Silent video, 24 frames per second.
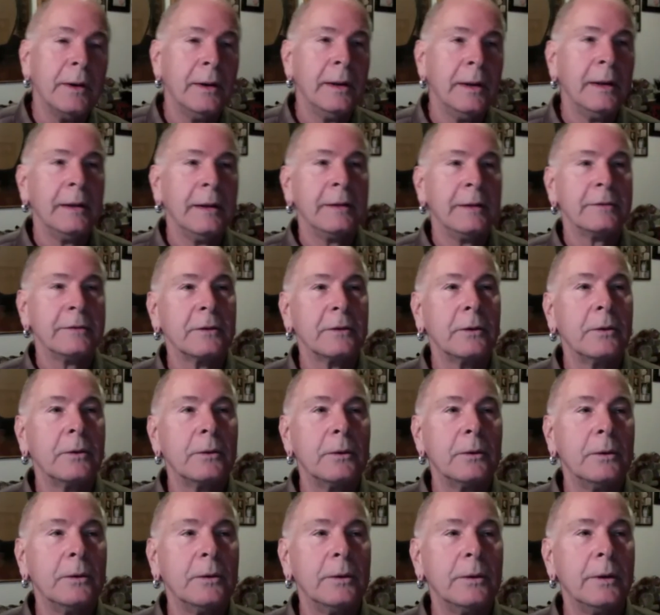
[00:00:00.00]

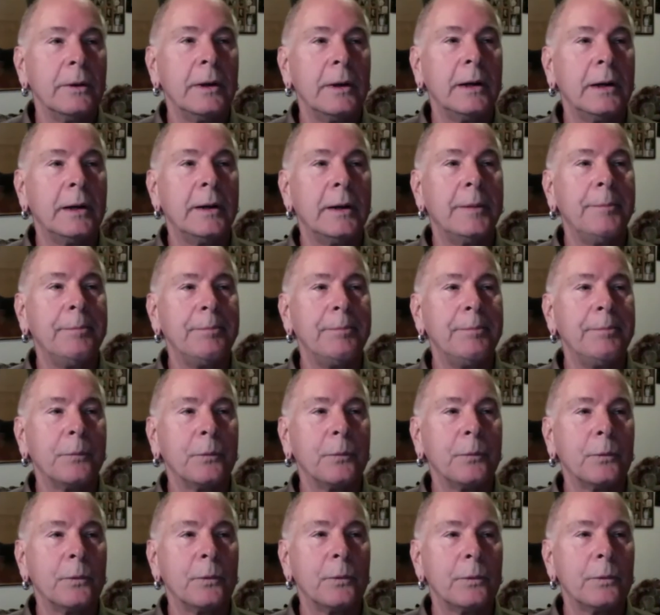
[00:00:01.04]
So,
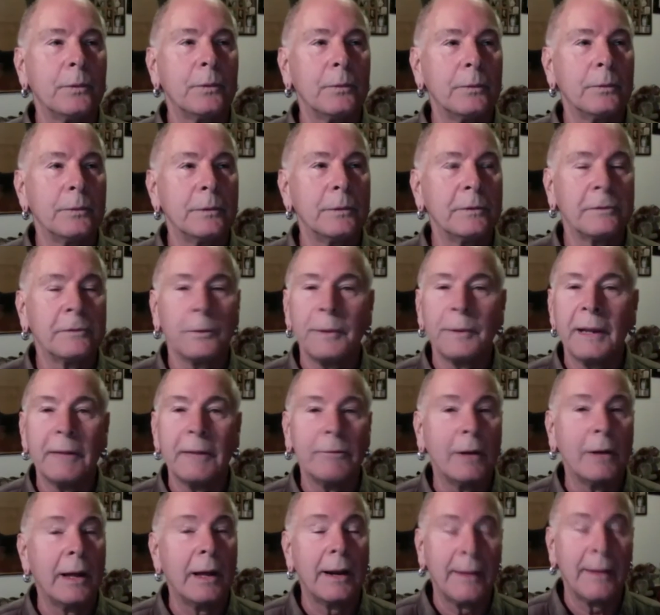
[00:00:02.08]
so we have a
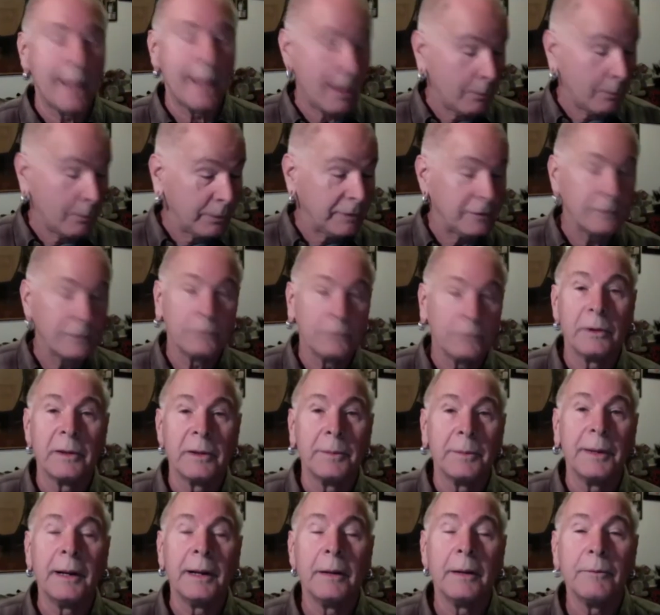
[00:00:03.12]
lot of that, which has really
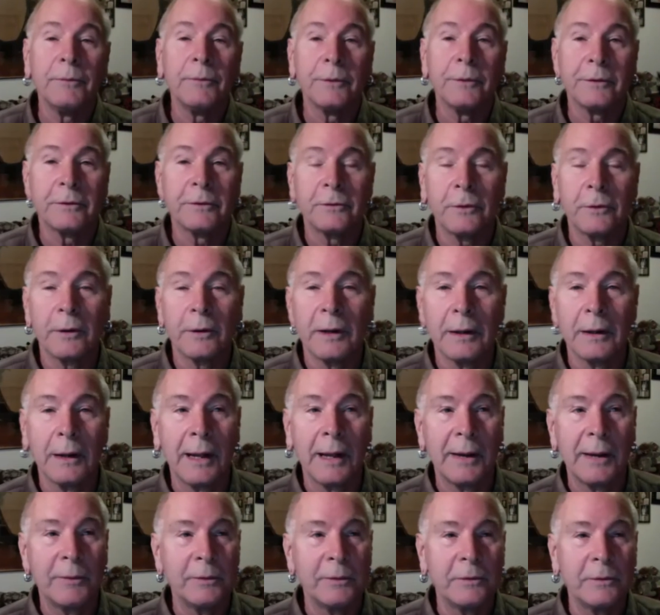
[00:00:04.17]
been helpful to show how
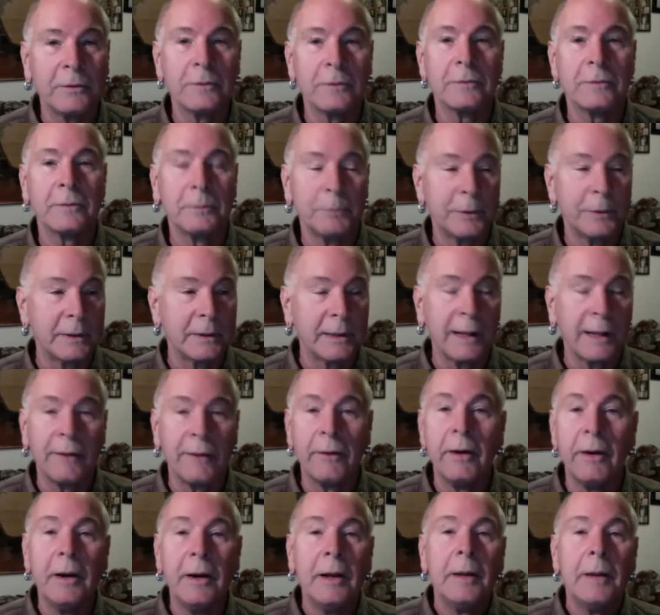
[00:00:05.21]
language is put together.
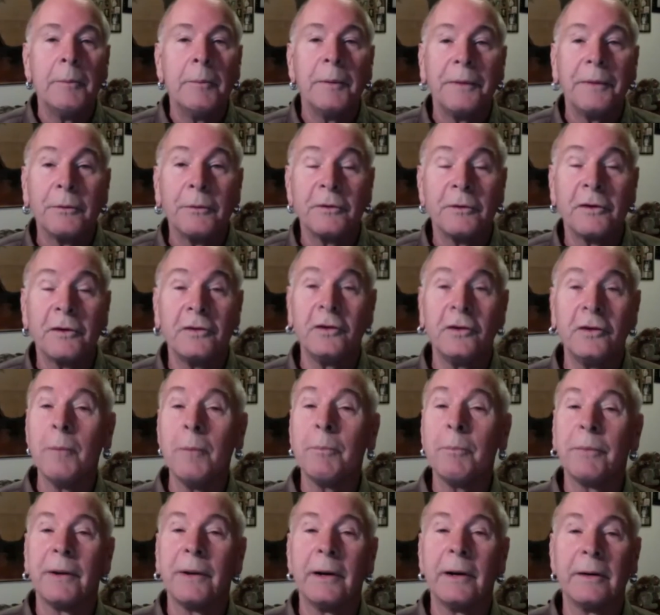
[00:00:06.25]
But there was a
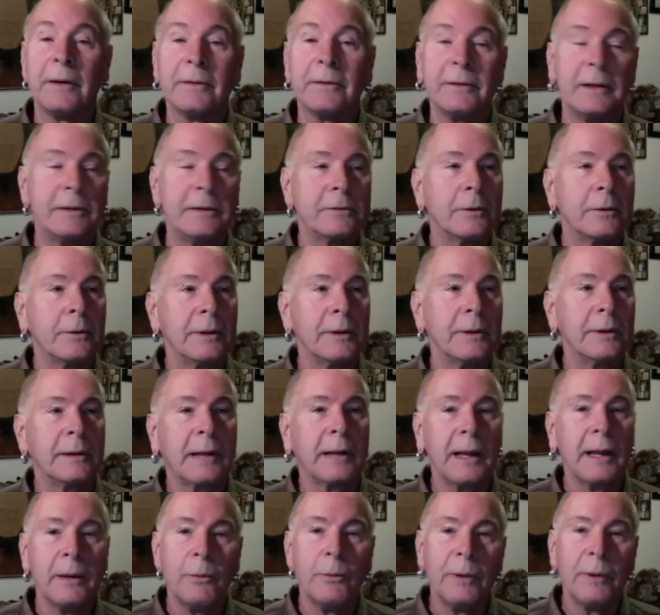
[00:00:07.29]
jump there, see, so it
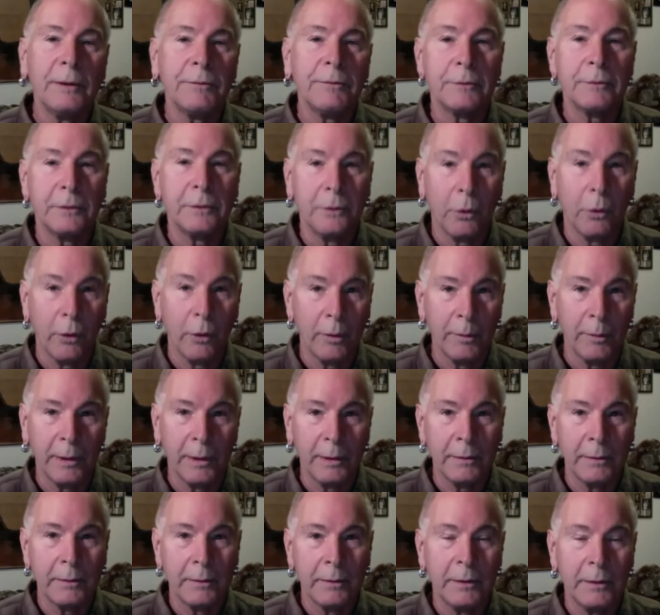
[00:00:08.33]
kind of went dormant,
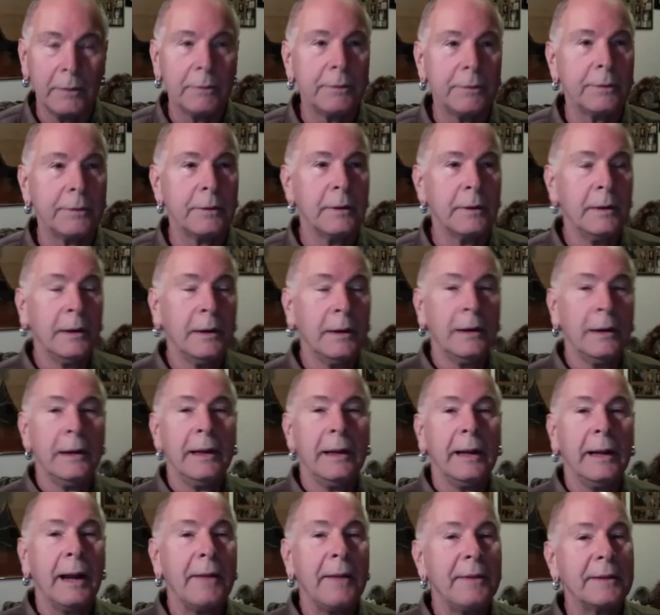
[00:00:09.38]
and
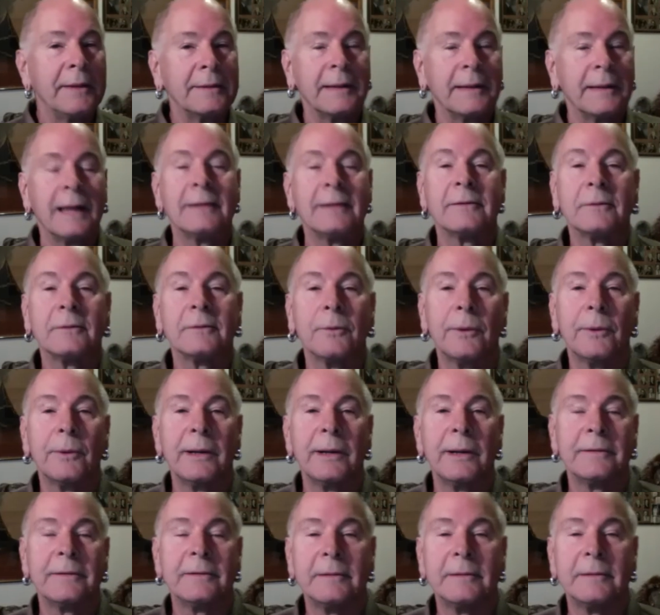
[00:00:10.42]
I think that's the way to
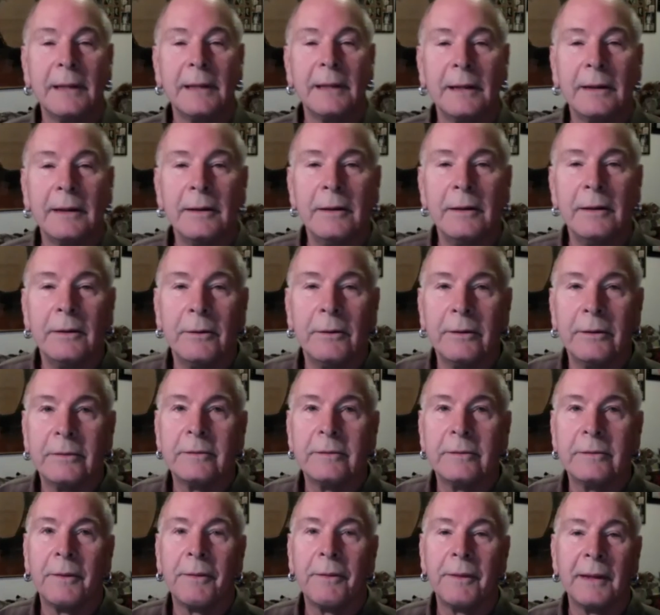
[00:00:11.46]
see it, it's
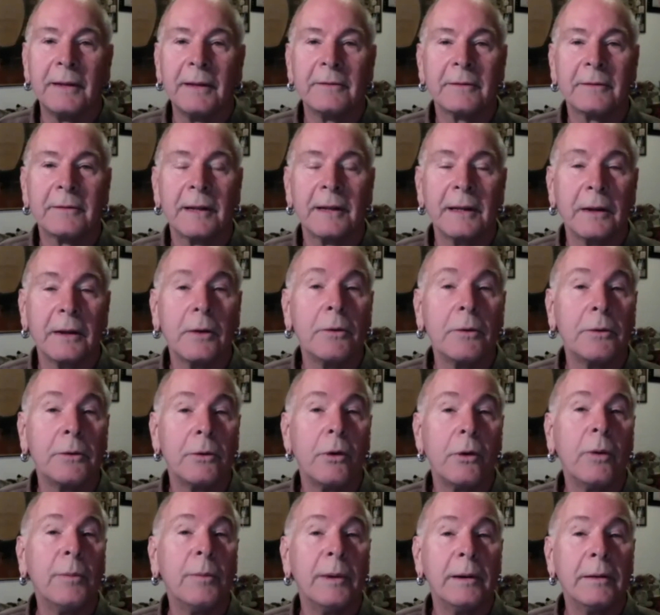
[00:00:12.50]
that things can go
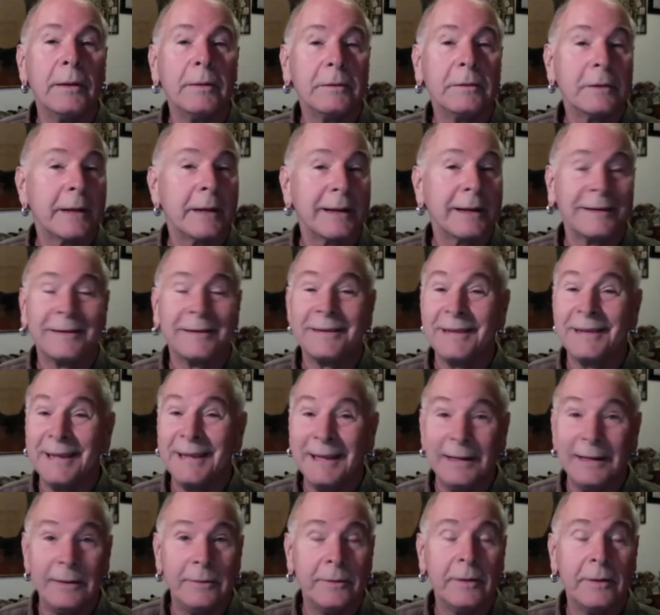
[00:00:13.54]
dormant. It's like
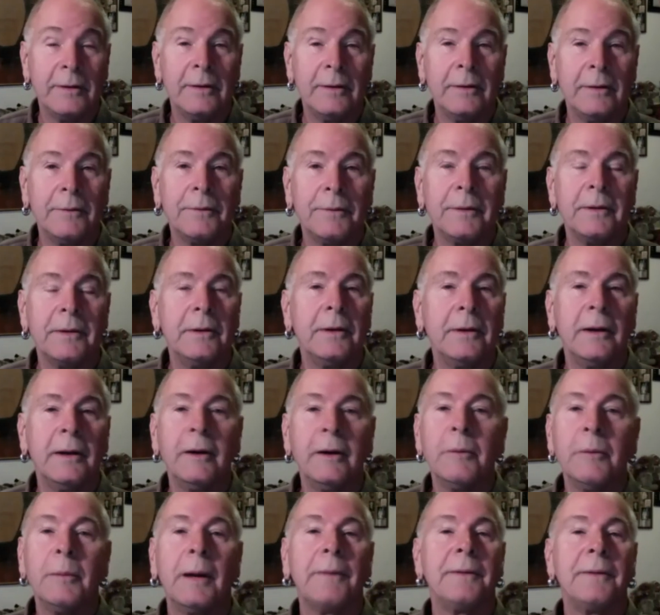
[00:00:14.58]
seeds, you hear
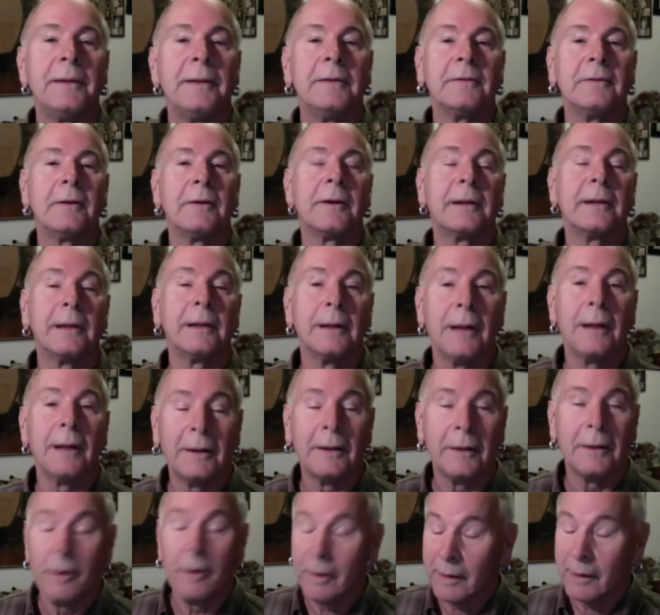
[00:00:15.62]
about these.
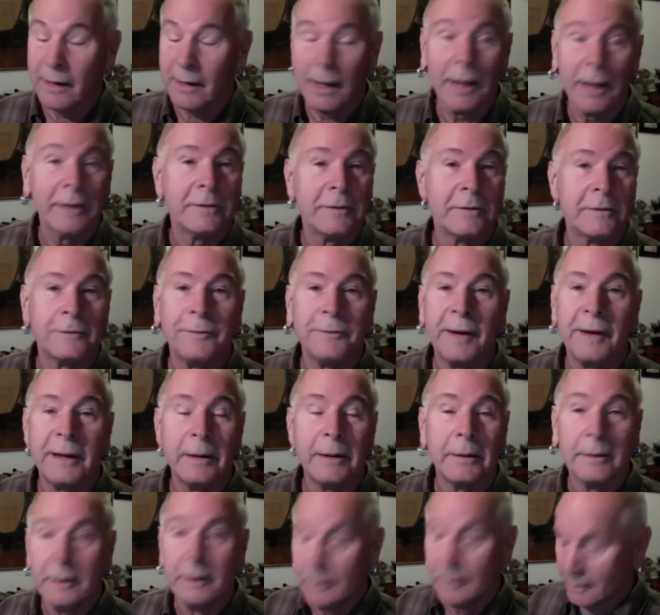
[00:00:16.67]
Archaeologists find
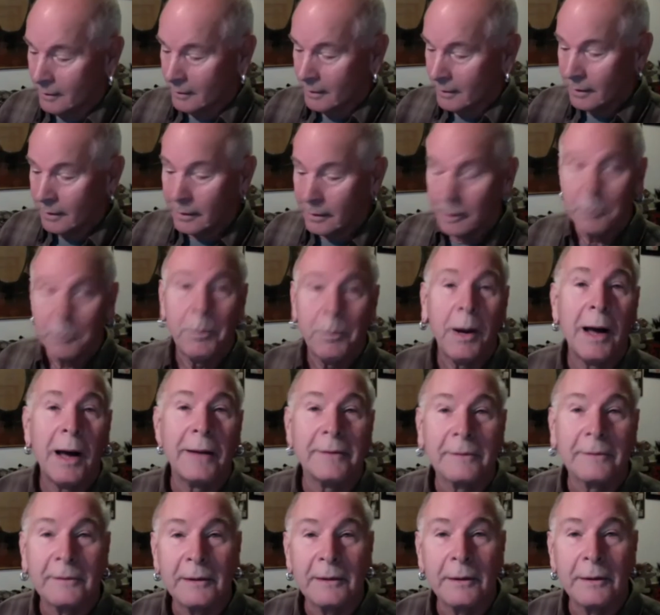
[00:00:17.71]
a little pot
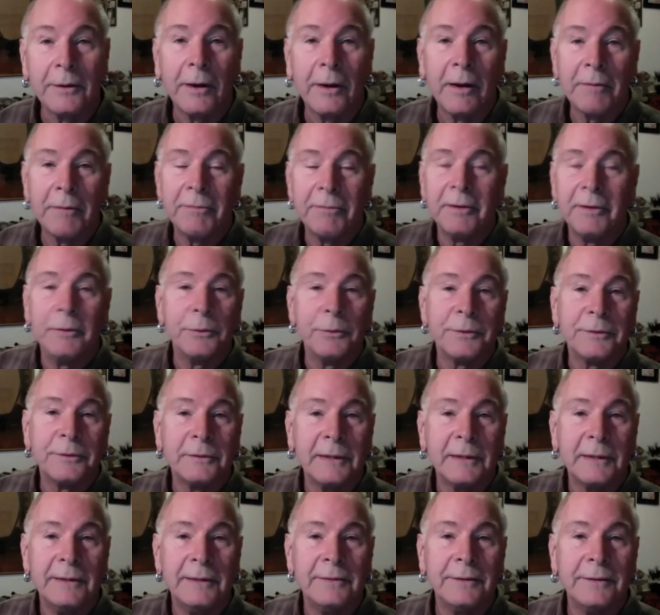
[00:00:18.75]
sealed off, with
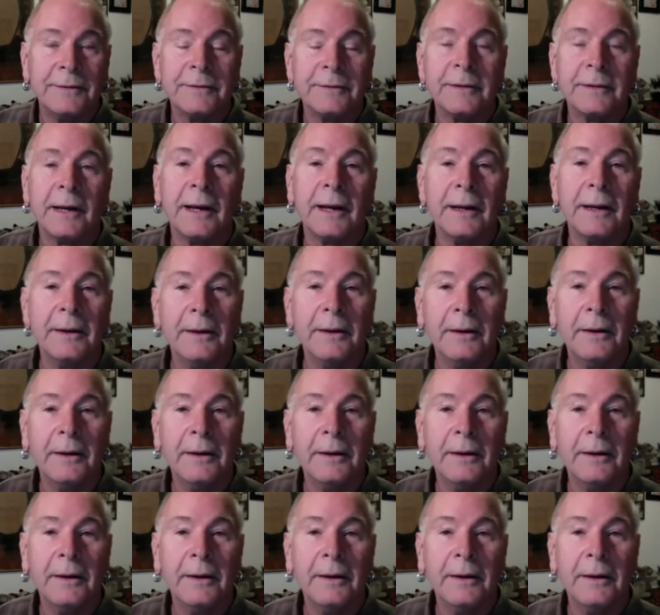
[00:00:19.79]
seeds inside.